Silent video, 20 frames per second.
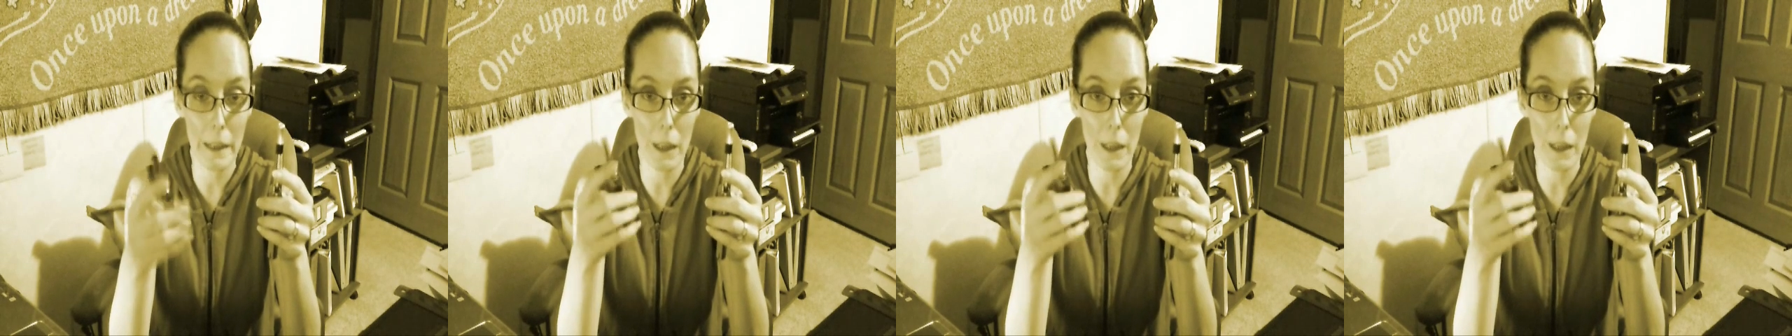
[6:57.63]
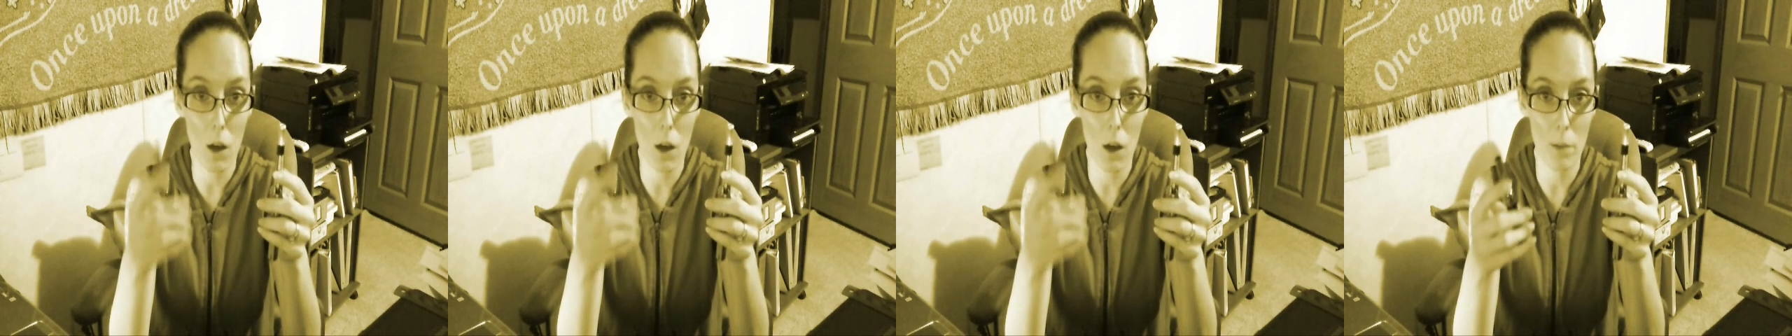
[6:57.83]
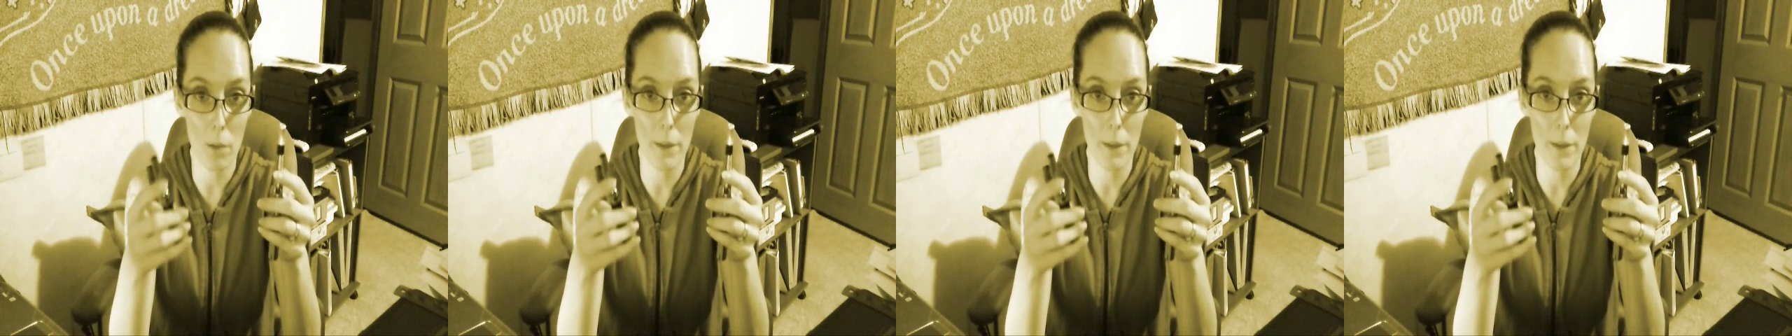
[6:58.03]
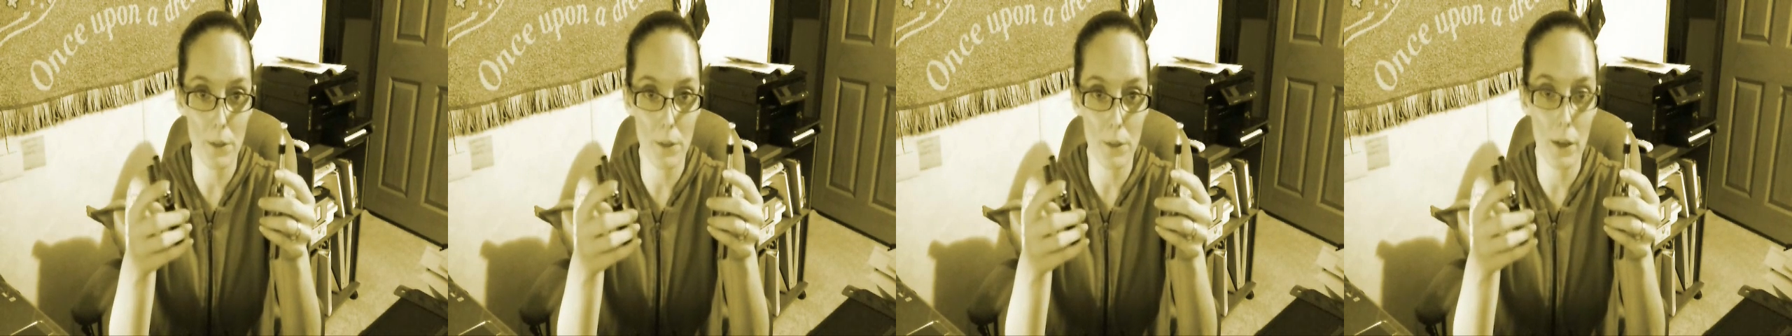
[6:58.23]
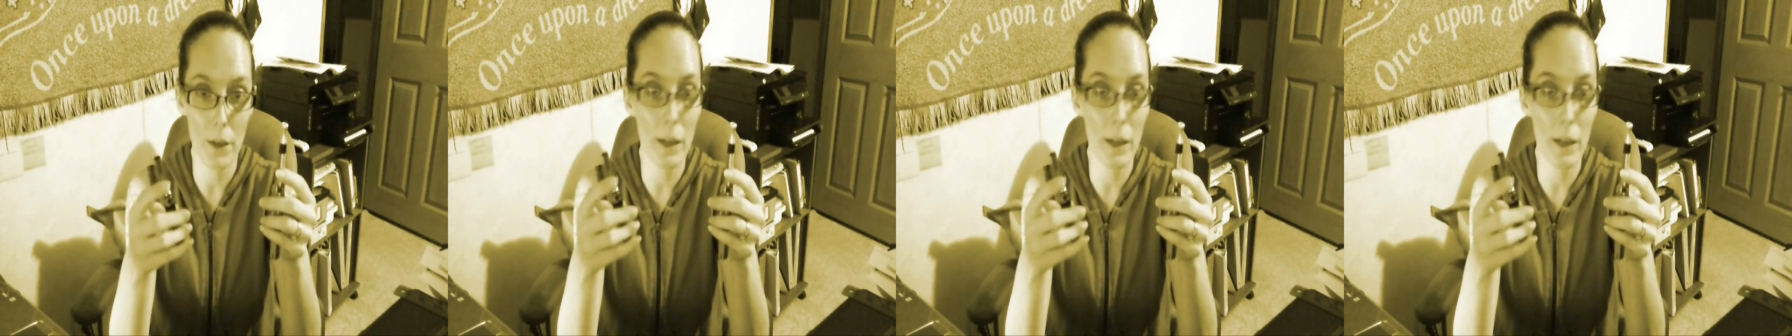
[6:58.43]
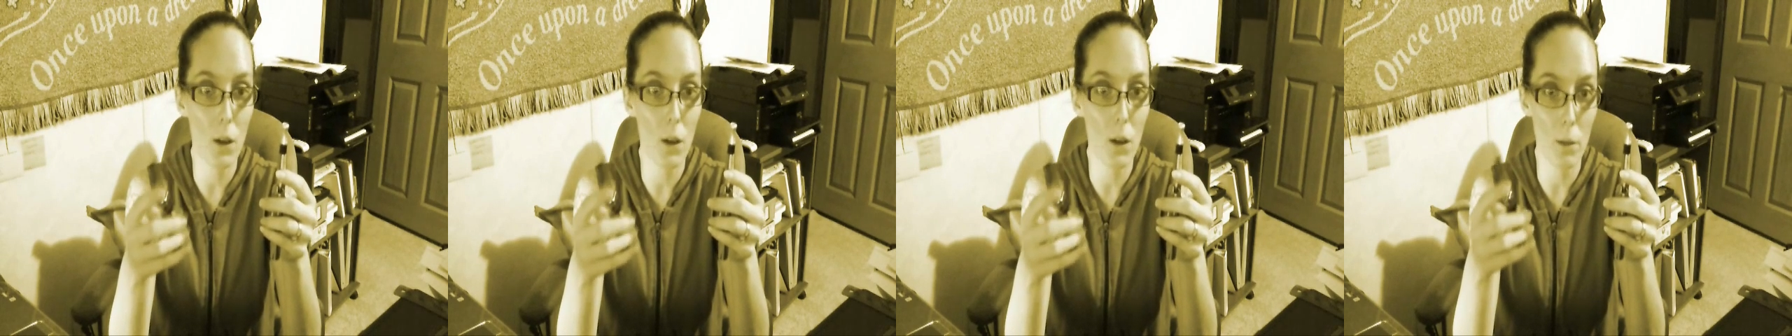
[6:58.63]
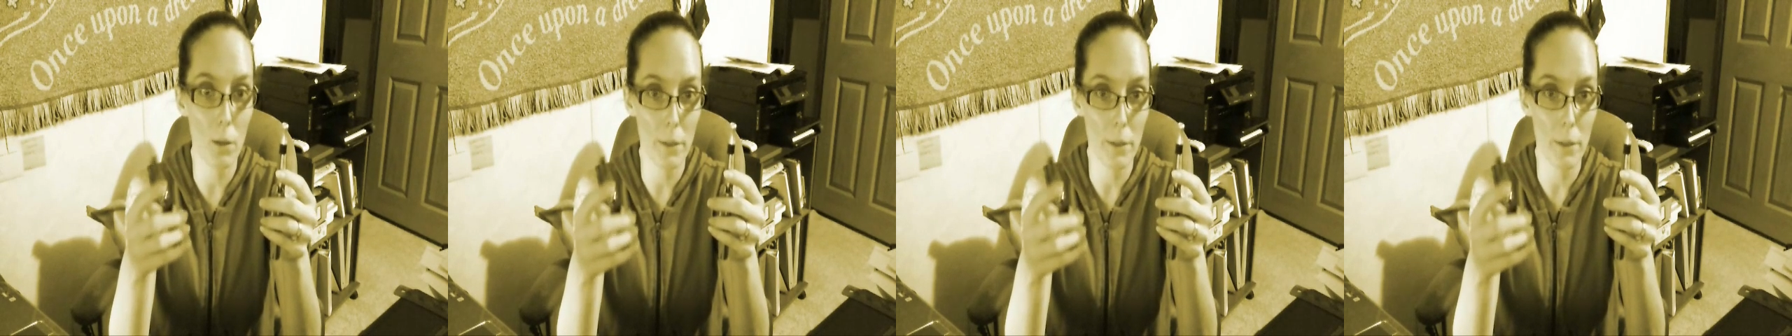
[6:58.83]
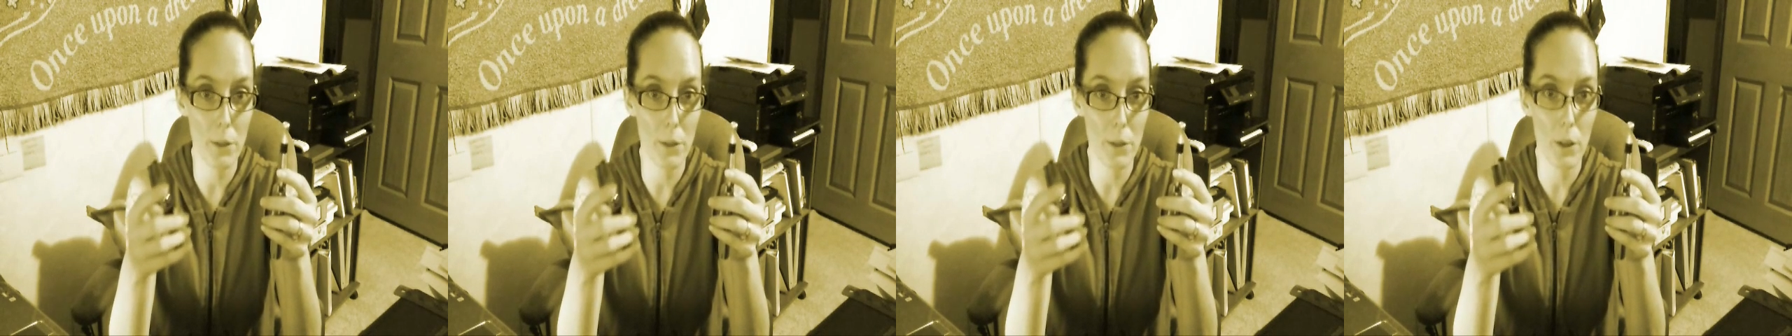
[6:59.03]
Cartomizer, any
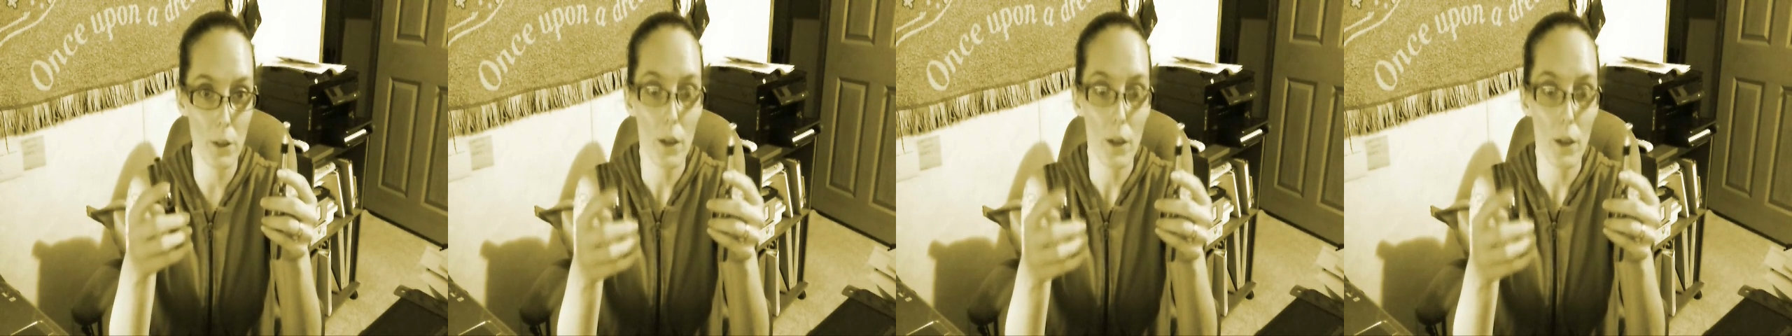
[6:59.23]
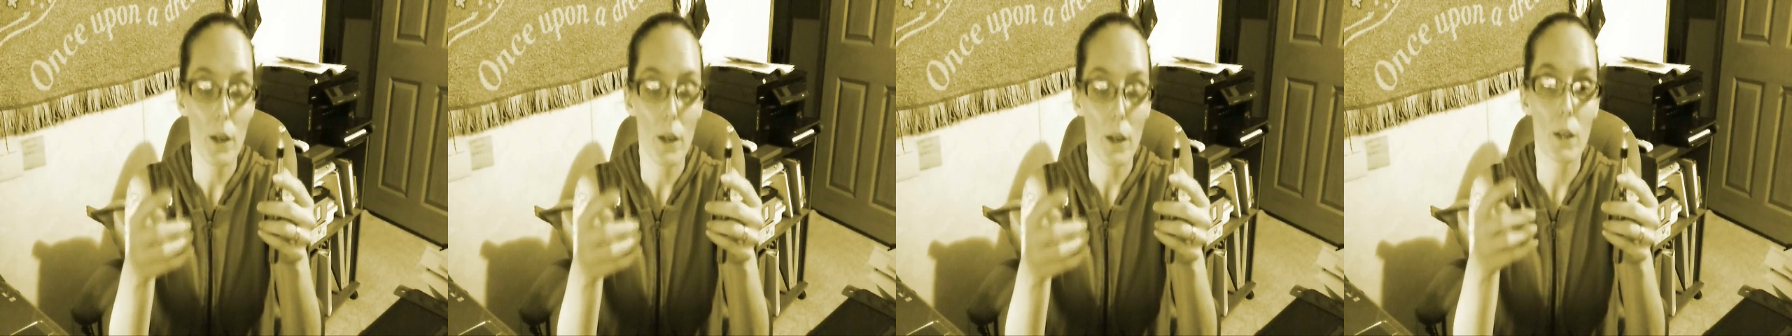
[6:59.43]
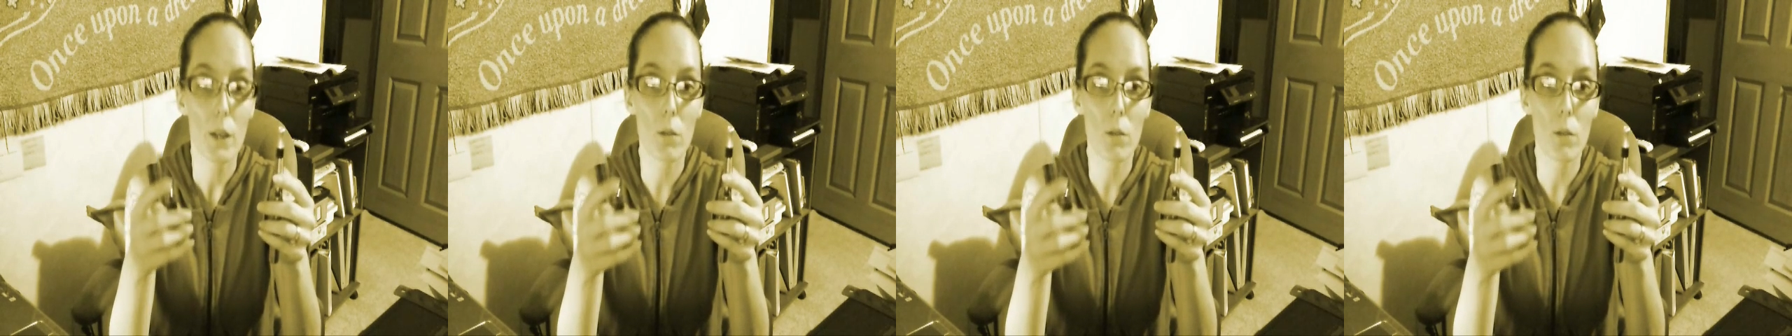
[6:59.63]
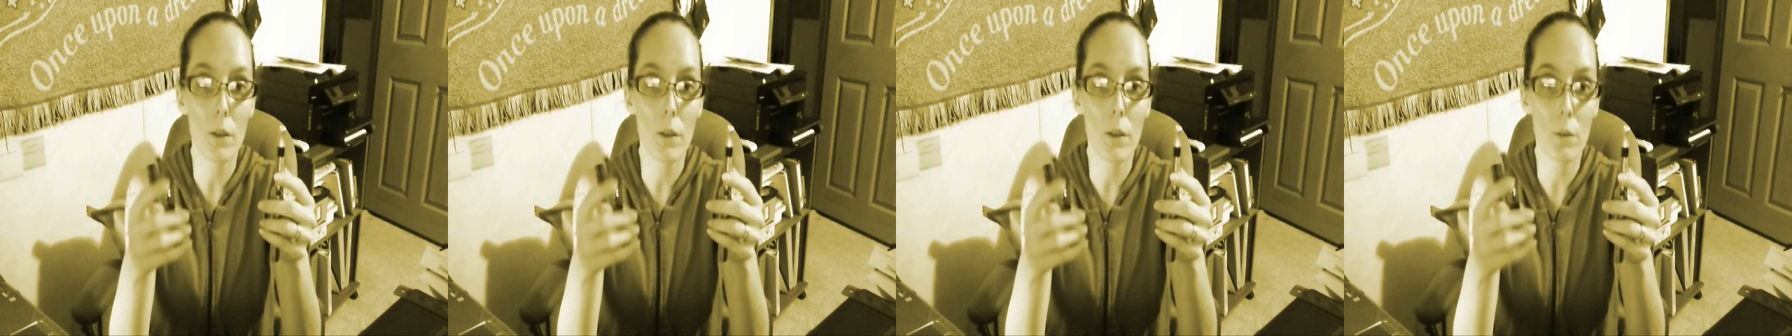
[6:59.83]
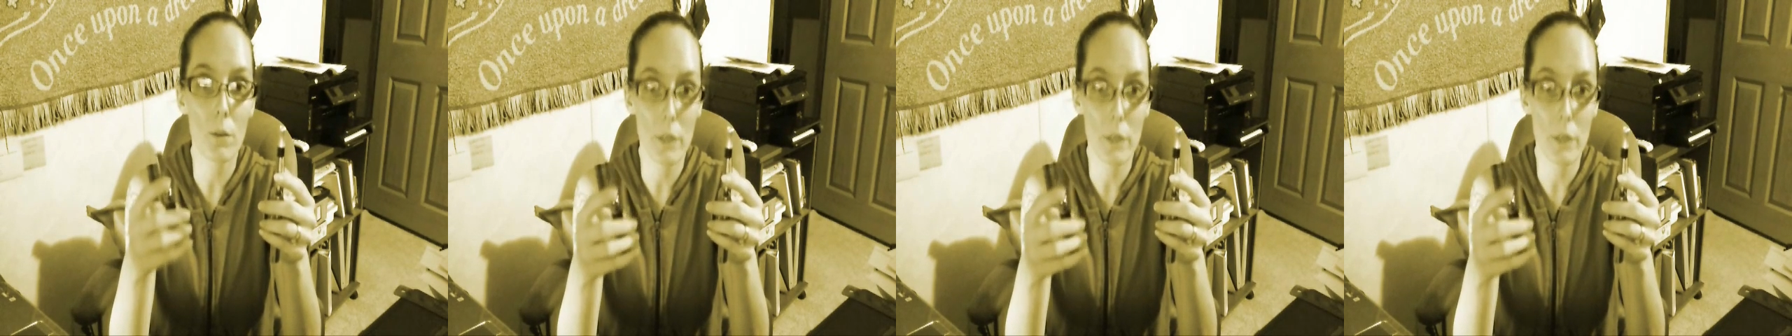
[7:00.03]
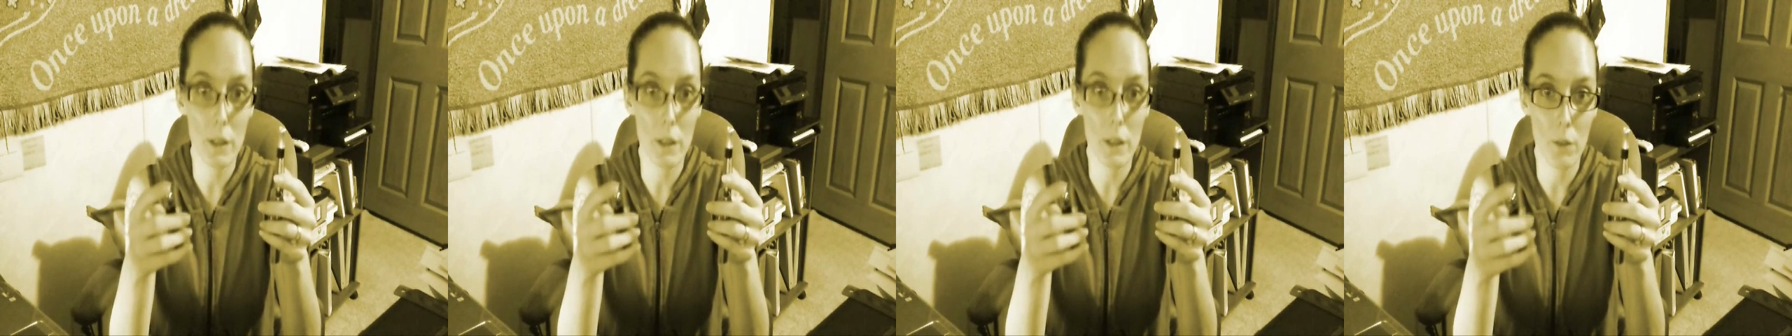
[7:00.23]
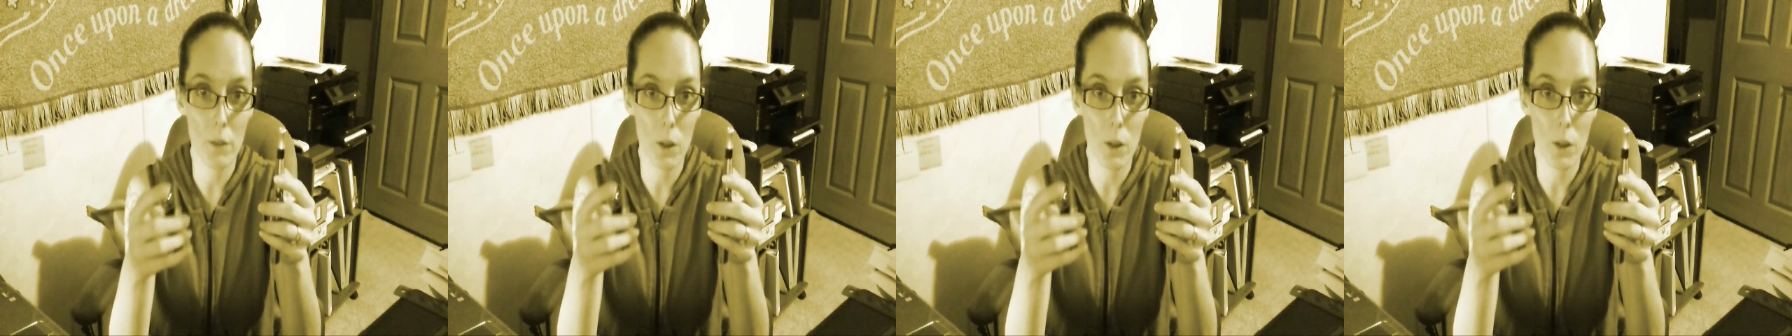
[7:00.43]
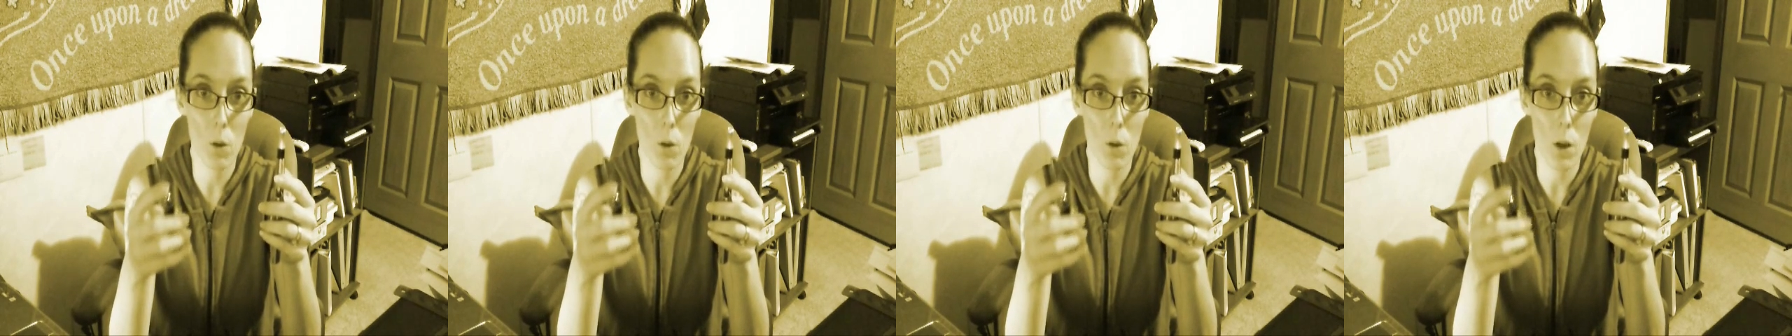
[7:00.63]
Cartomizer, you run the risk of
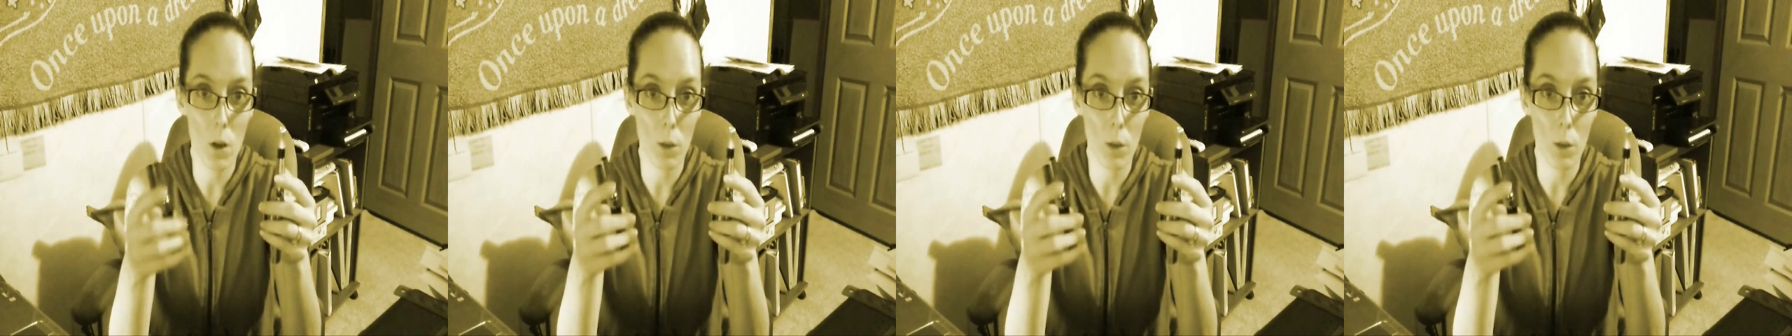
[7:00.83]
it no longer